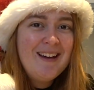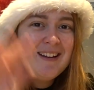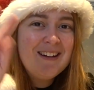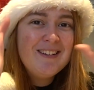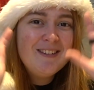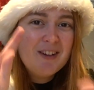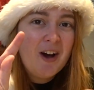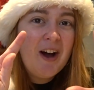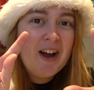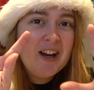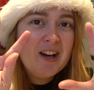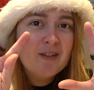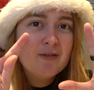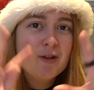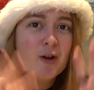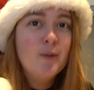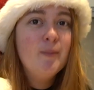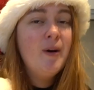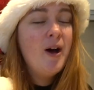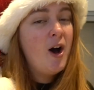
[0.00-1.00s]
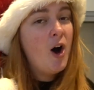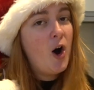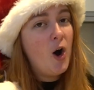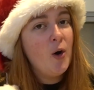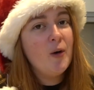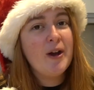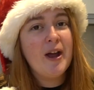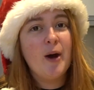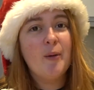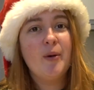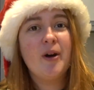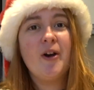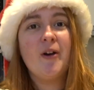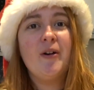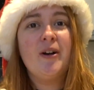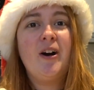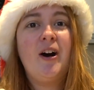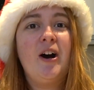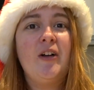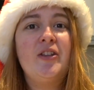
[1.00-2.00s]
9 of them. Oh yeah, we're
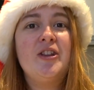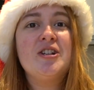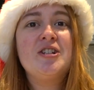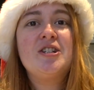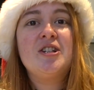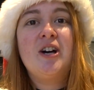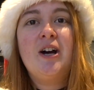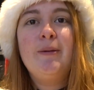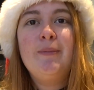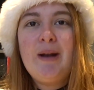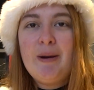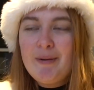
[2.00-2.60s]
going hard this time.